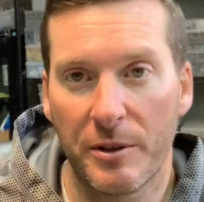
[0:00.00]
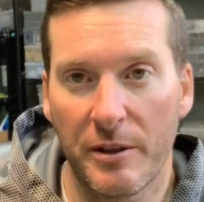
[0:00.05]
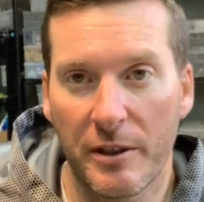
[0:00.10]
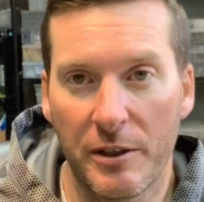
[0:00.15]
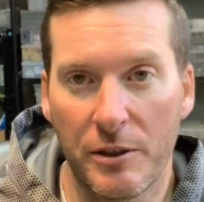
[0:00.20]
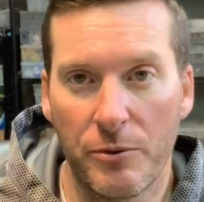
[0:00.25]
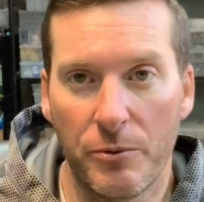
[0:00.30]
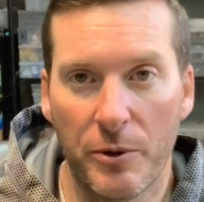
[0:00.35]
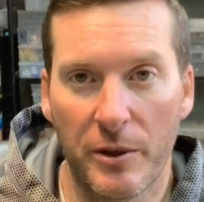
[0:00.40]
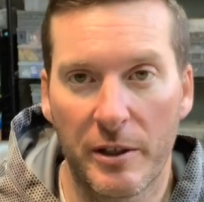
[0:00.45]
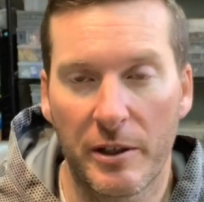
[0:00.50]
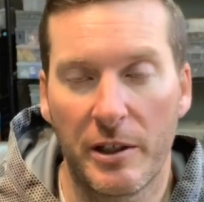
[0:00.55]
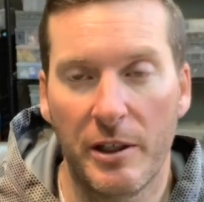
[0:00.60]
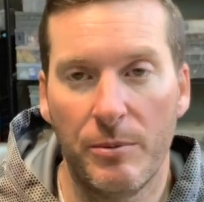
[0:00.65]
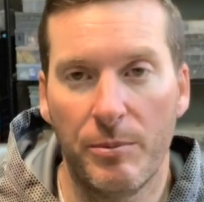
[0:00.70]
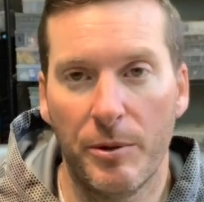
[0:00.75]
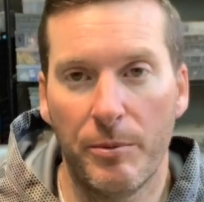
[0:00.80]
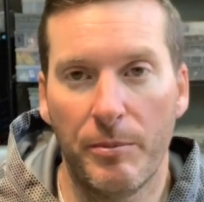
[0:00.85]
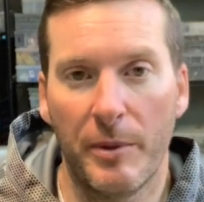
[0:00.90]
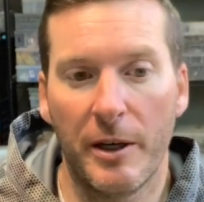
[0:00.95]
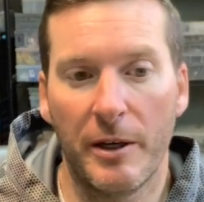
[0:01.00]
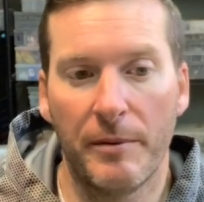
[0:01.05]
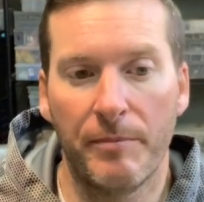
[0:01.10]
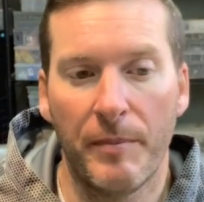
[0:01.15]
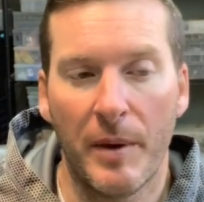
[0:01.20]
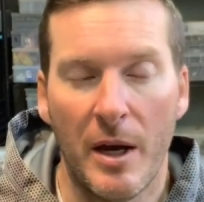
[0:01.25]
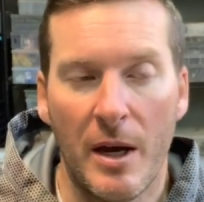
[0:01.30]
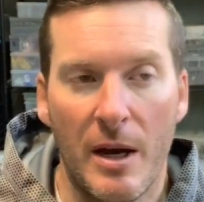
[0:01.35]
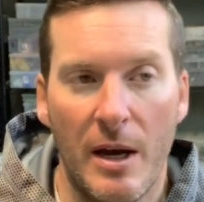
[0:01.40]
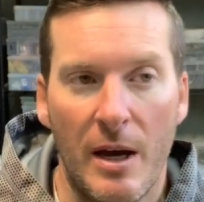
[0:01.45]
that you want to keep in mind.
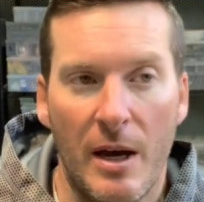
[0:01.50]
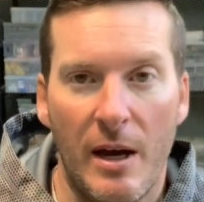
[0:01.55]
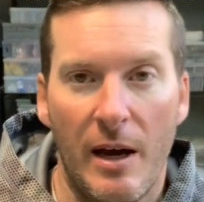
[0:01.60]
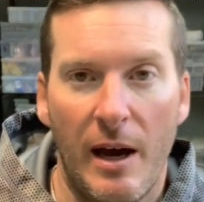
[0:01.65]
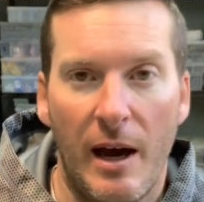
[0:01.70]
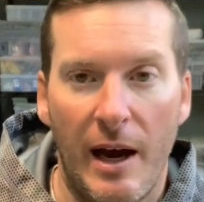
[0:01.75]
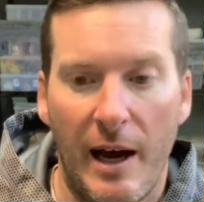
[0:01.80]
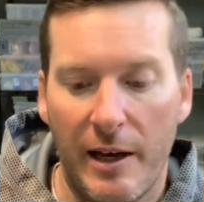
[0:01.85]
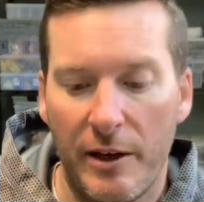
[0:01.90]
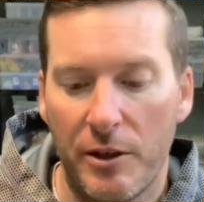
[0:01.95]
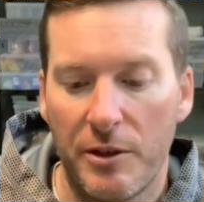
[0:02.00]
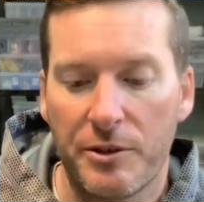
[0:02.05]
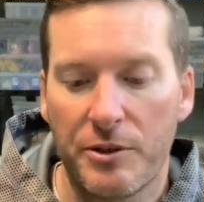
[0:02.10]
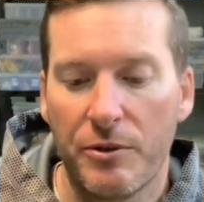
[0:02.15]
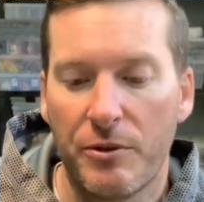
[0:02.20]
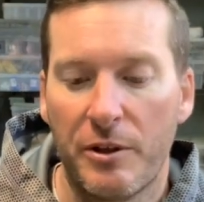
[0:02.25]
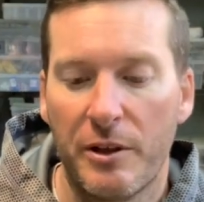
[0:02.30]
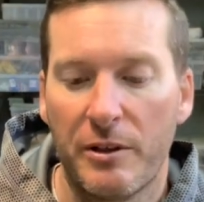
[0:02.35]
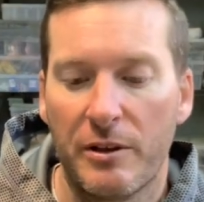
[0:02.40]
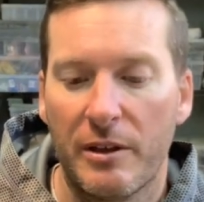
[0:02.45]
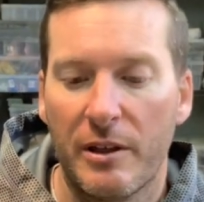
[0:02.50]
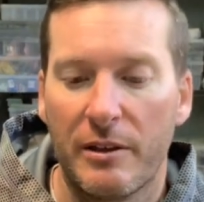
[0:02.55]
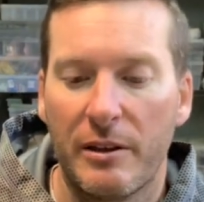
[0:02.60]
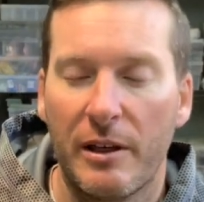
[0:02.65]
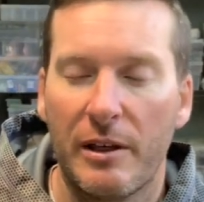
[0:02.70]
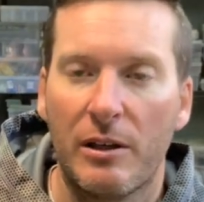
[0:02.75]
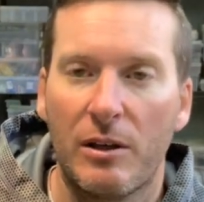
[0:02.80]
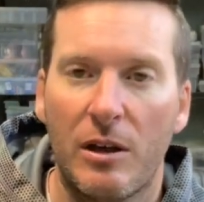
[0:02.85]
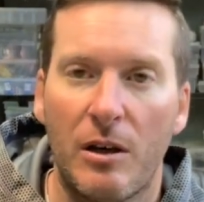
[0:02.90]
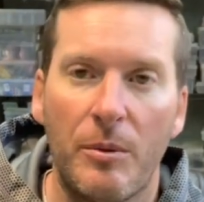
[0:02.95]
I also think that
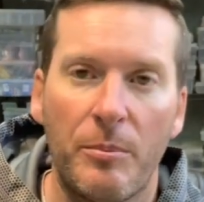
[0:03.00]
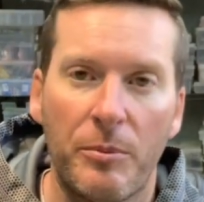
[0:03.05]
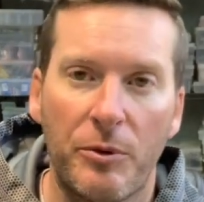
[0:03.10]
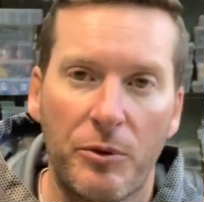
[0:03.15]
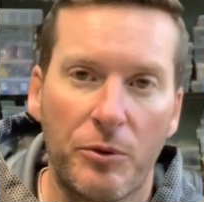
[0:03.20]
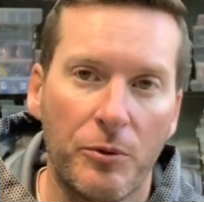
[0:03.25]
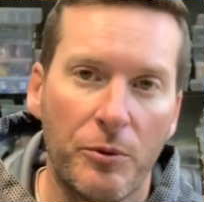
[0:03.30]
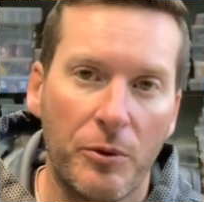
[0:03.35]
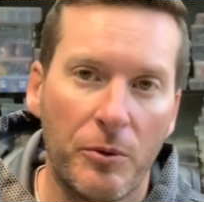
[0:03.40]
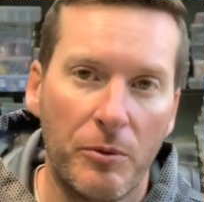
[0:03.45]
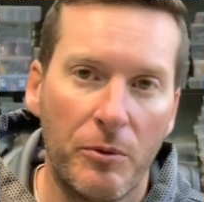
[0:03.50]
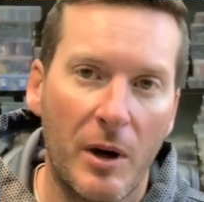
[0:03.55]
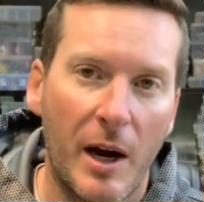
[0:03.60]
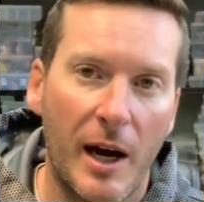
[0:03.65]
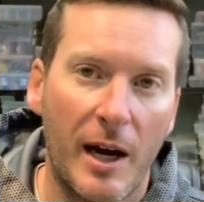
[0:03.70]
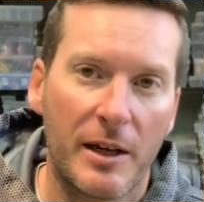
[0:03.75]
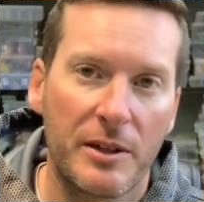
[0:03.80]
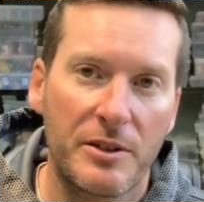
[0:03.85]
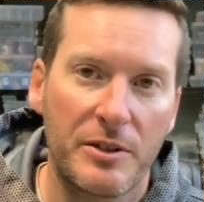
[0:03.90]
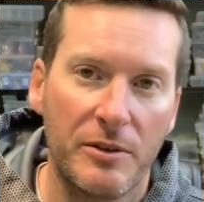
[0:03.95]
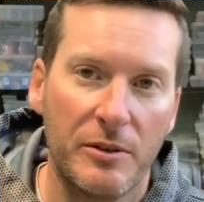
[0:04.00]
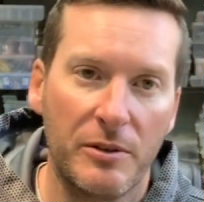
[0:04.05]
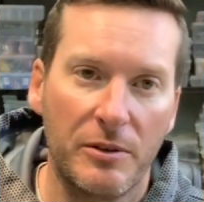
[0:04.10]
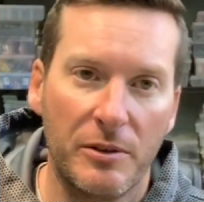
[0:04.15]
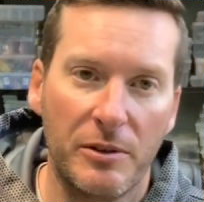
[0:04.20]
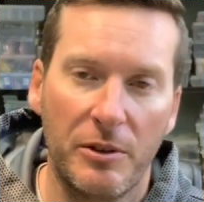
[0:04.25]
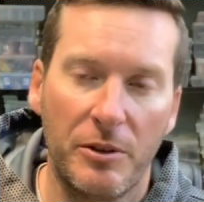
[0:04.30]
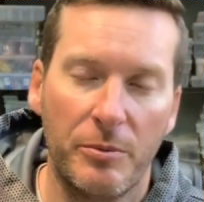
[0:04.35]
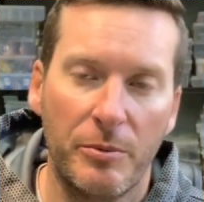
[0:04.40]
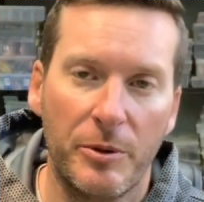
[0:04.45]
they come through the rocks a
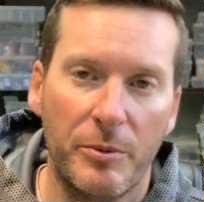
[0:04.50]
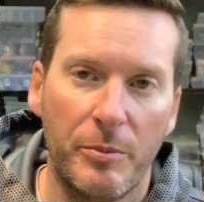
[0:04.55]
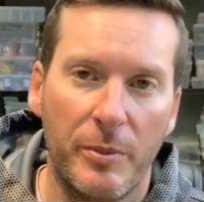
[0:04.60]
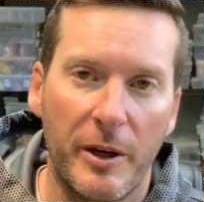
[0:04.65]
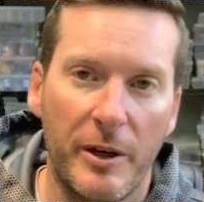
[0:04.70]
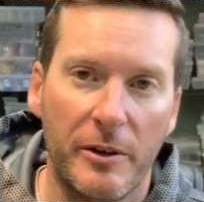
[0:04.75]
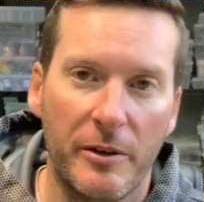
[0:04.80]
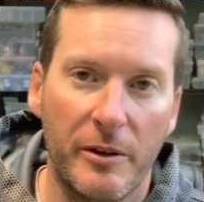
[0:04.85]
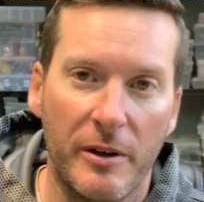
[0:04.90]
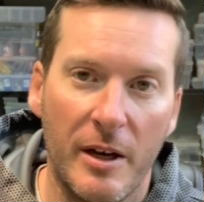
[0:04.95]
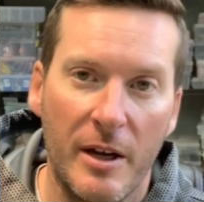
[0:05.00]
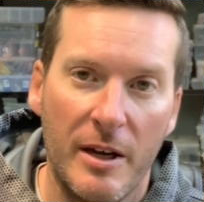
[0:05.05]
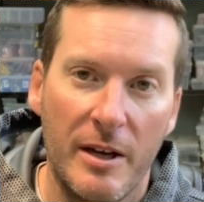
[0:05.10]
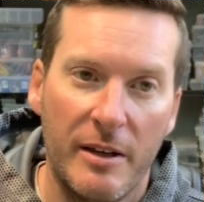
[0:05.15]
little bit better.